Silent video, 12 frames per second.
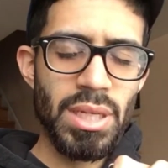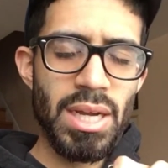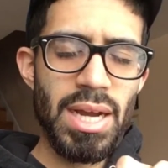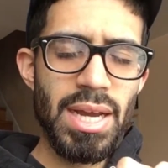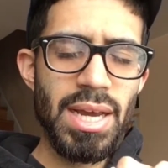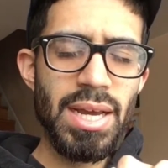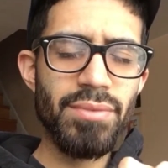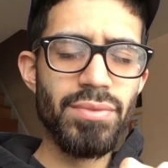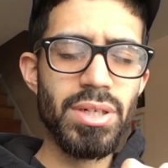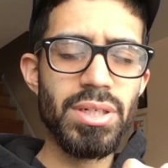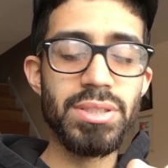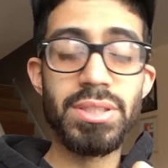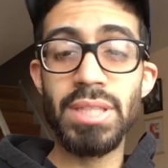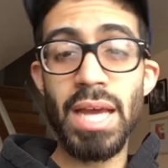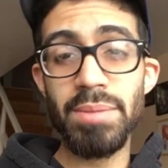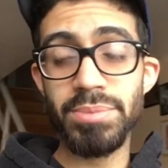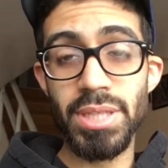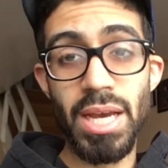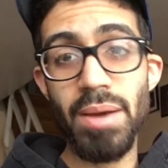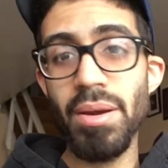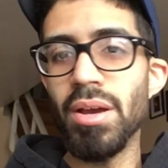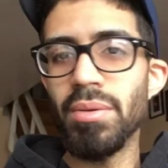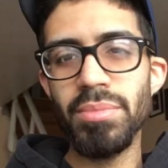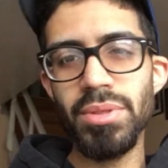I have uh, Snapchat.
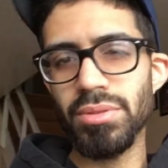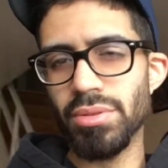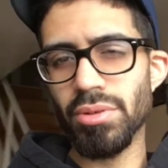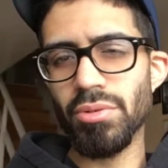But, you know,